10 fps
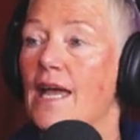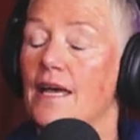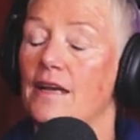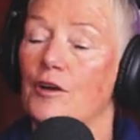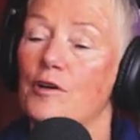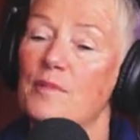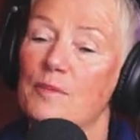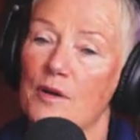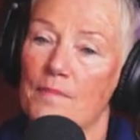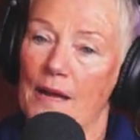And I
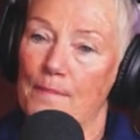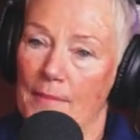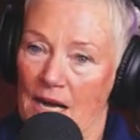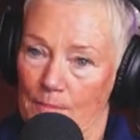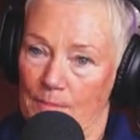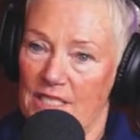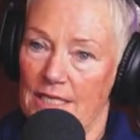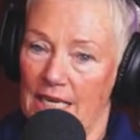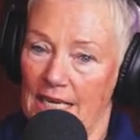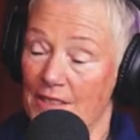remember my mum
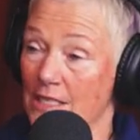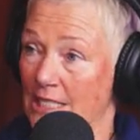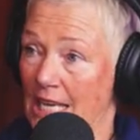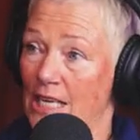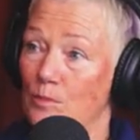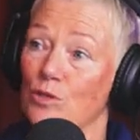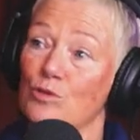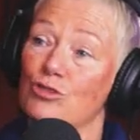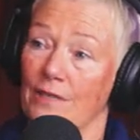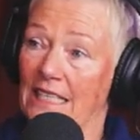sitting at the
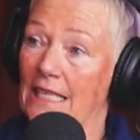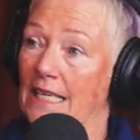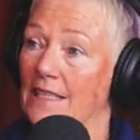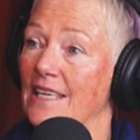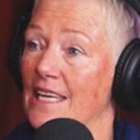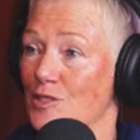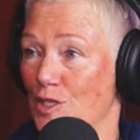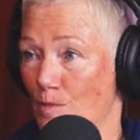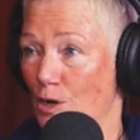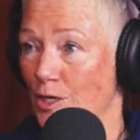table drinking and
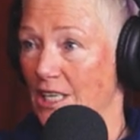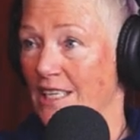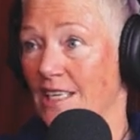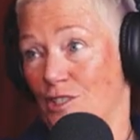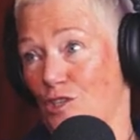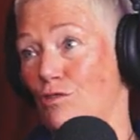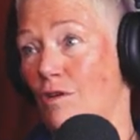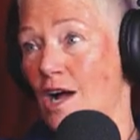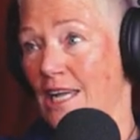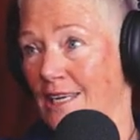smoking and
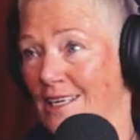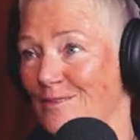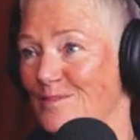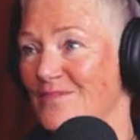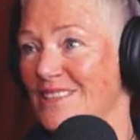crying.